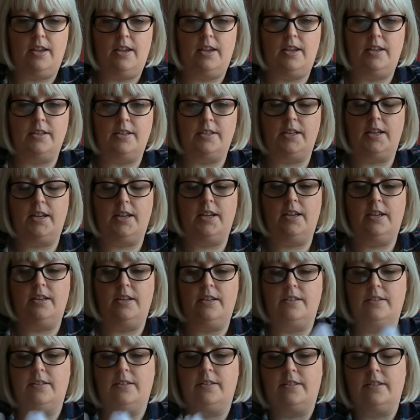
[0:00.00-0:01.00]
I'm
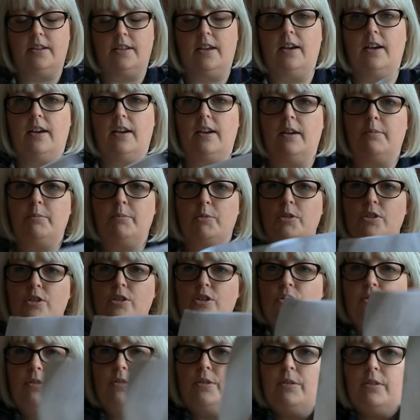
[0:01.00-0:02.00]
going to
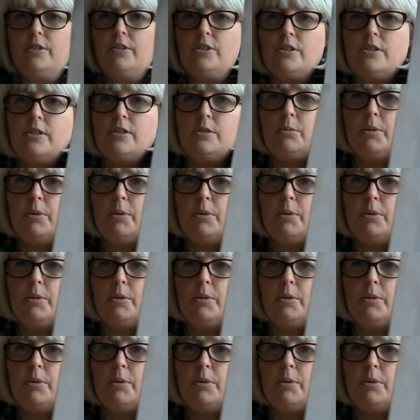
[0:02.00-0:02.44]
show you just a